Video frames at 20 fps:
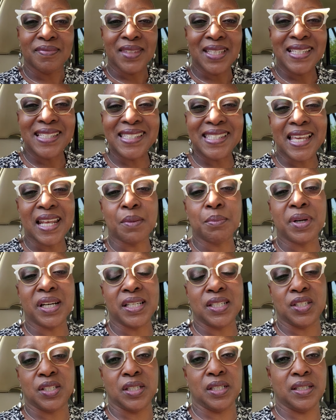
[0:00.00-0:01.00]
set a
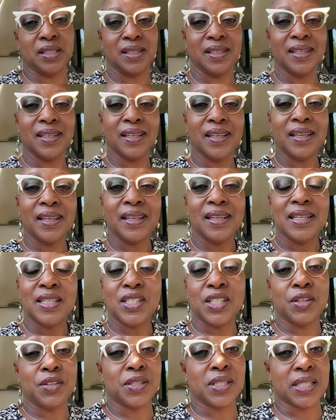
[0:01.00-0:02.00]
budget.
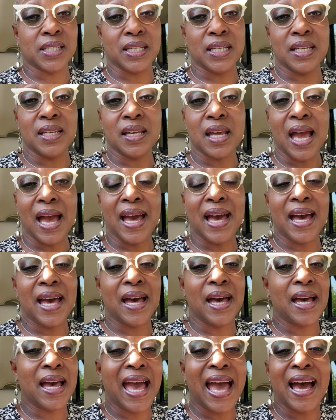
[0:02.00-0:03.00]
Seriously,
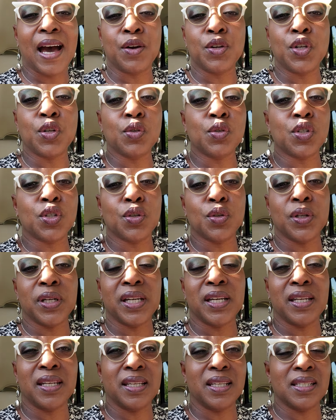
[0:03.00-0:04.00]
uh, how you do
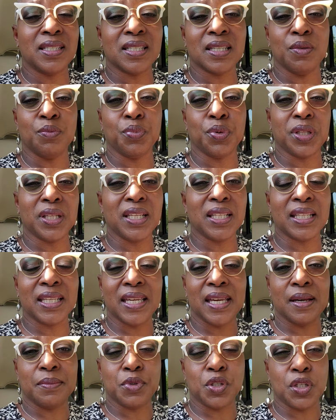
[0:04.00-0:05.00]
it is completely
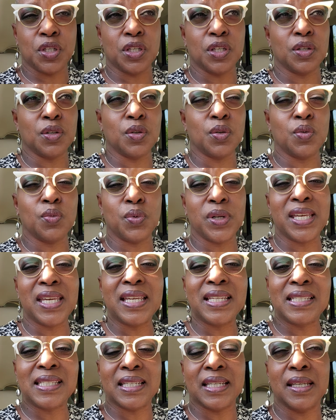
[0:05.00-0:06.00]
up to you. We
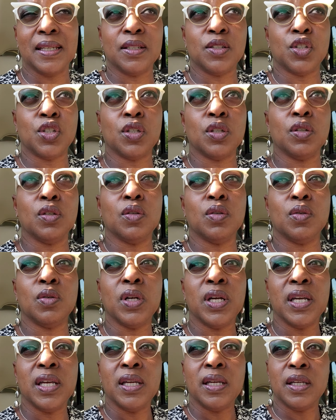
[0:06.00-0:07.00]
tend to
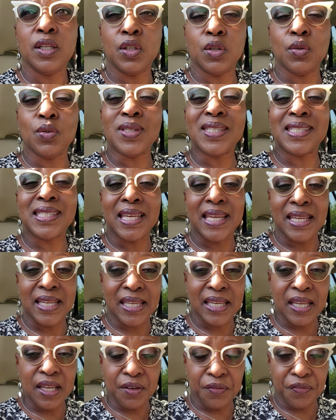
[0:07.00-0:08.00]
use
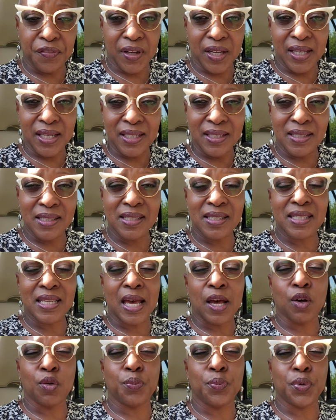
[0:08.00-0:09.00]
sinking funds.
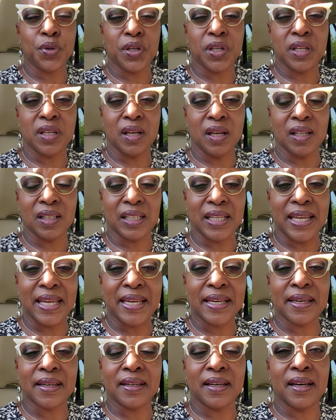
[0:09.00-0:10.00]
I'll put a
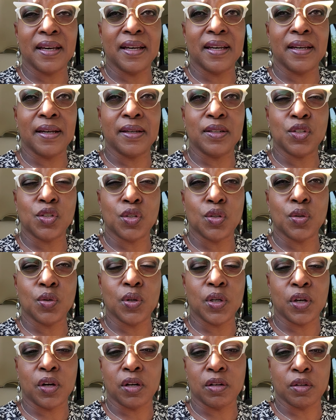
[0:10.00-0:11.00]
link uh, to an
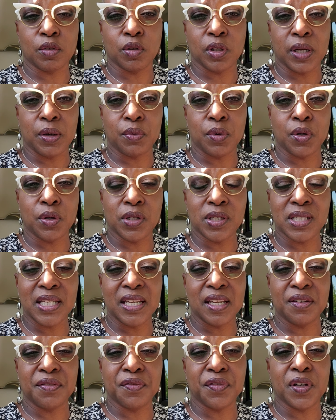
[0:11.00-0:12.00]
article I wrote on
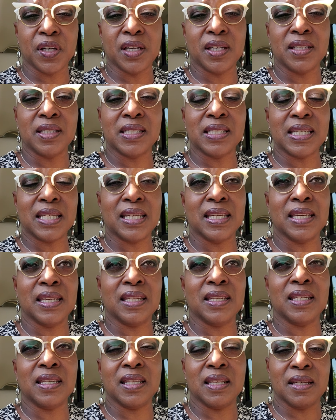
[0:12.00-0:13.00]
sinking funds
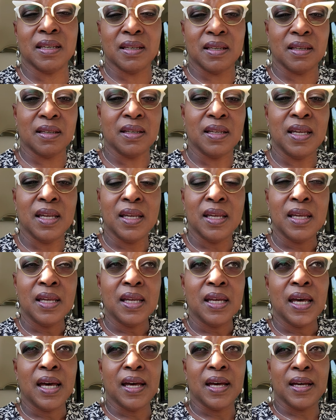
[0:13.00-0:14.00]
in the
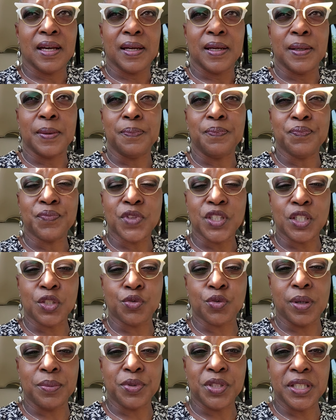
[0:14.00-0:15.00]
um,
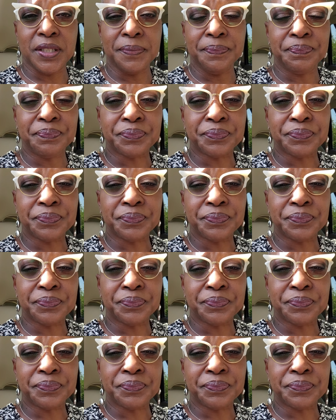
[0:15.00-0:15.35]
description.